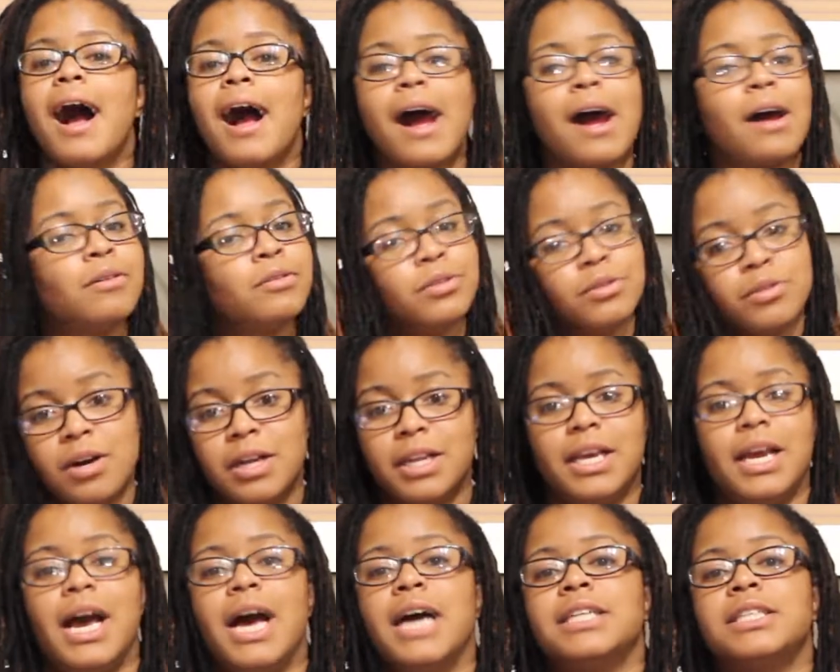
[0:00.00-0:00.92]
I don't do all
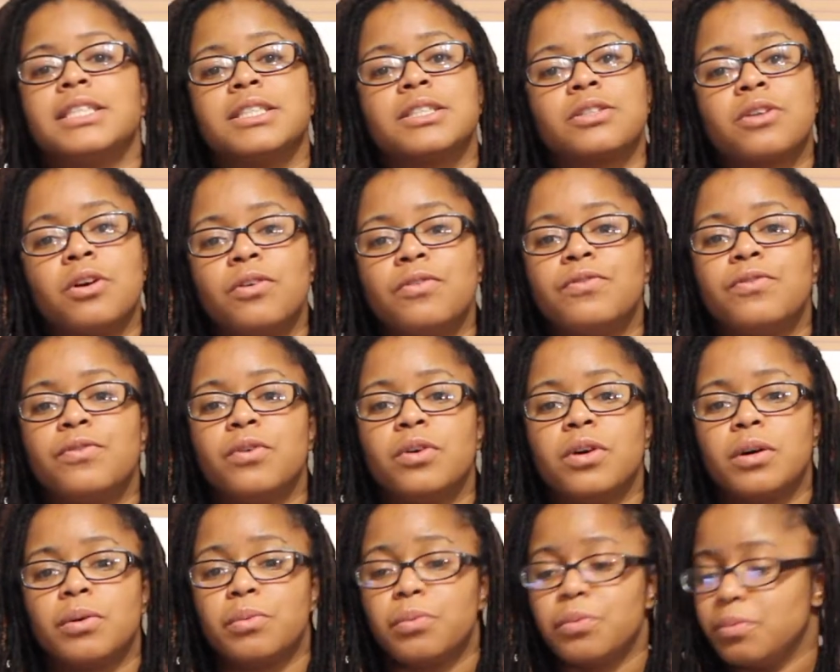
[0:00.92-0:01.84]
that. I just go
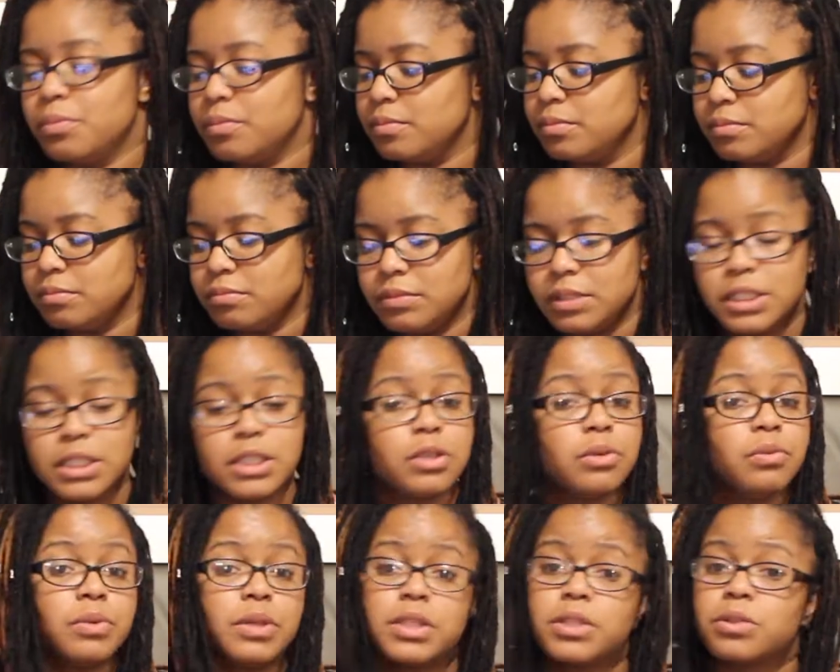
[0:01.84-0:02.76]
for
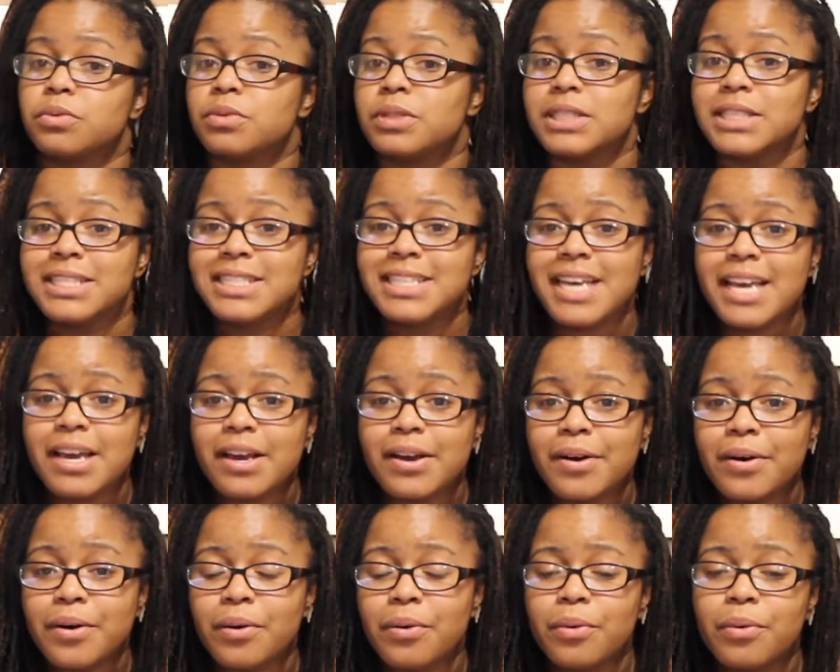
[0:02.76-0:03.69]
either what's on
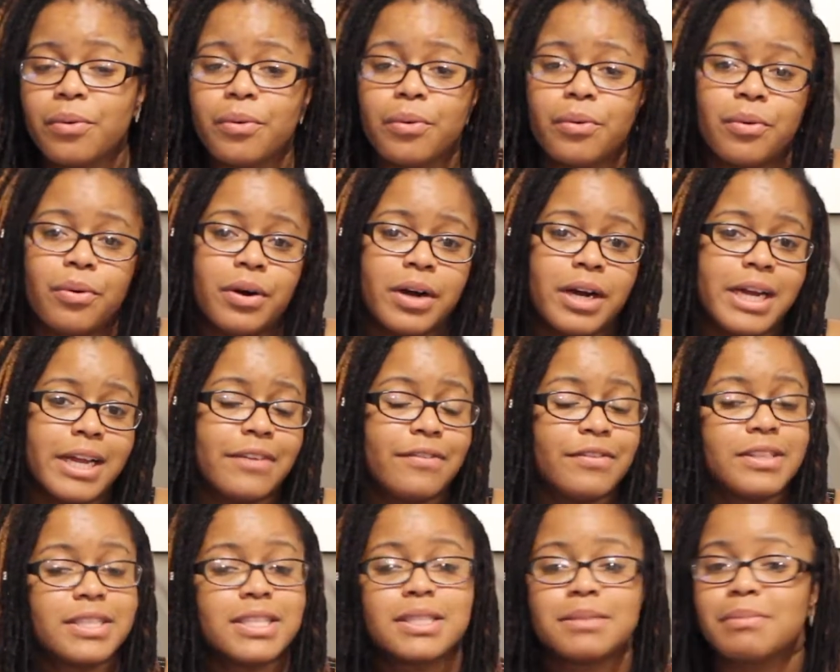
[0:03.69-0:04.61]
sale or
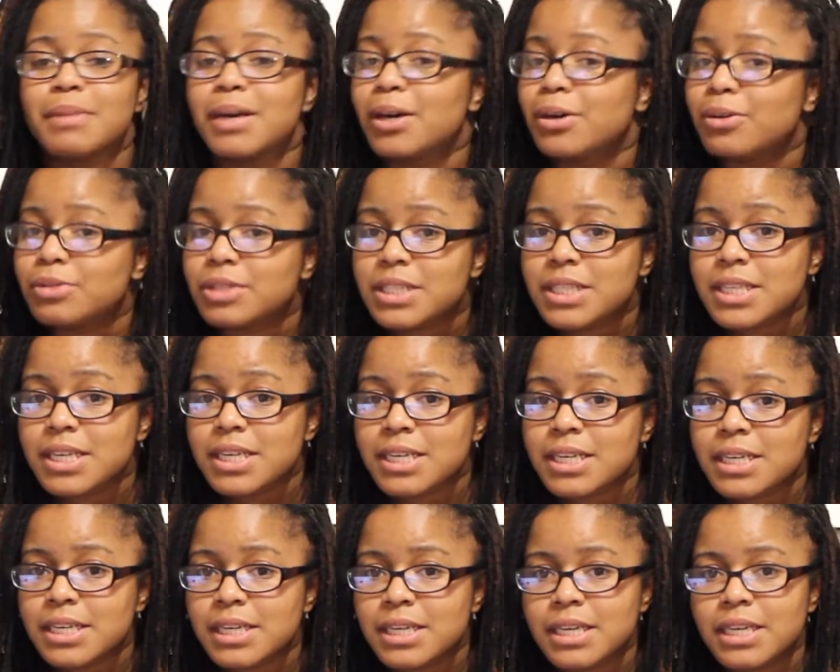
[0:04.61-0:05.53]
if it smells
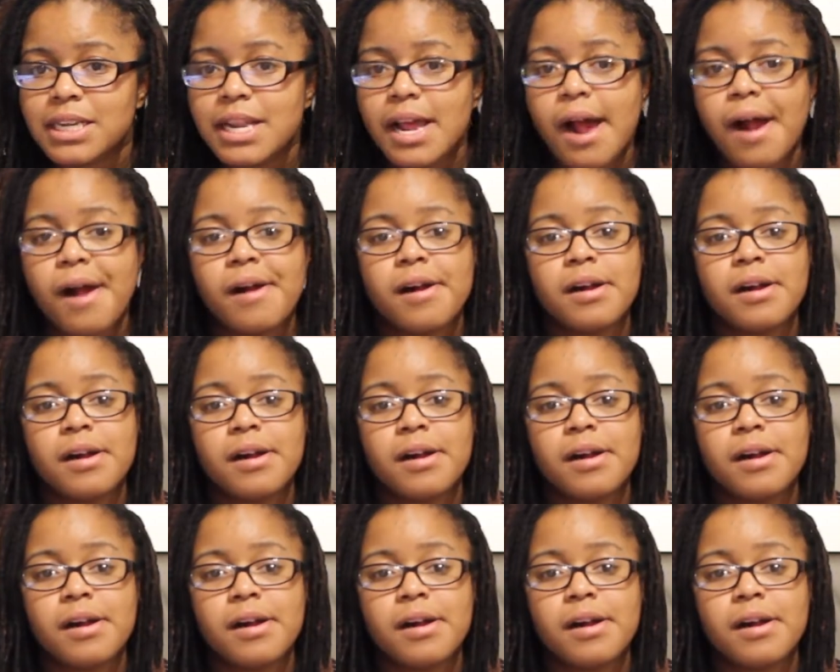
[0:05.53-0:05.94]
good.